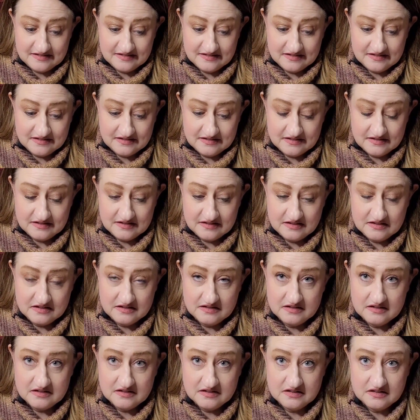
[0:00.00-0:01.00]

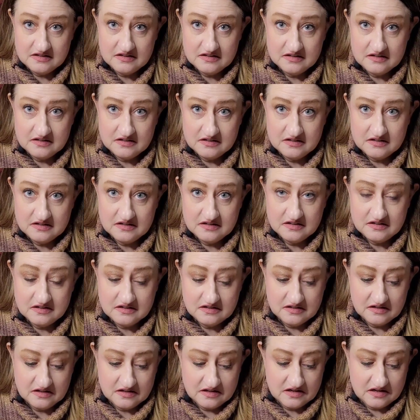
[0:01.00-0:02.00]

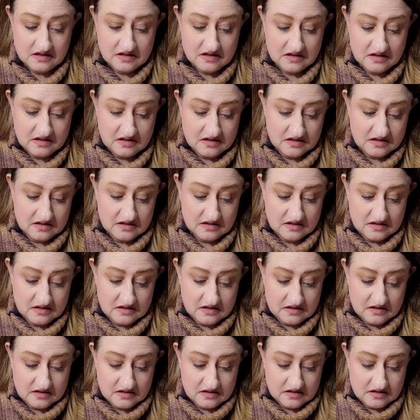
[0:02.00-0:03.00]

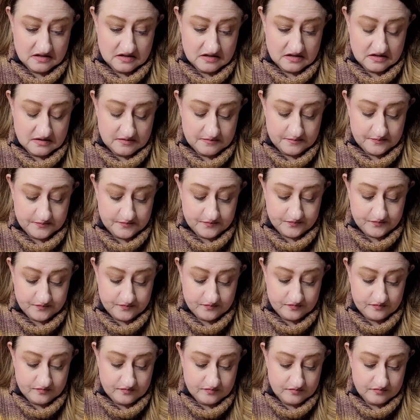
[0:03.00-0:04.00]

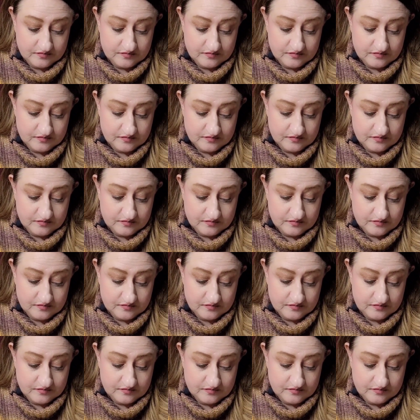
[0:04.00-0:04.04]
No one is speaking in this clip.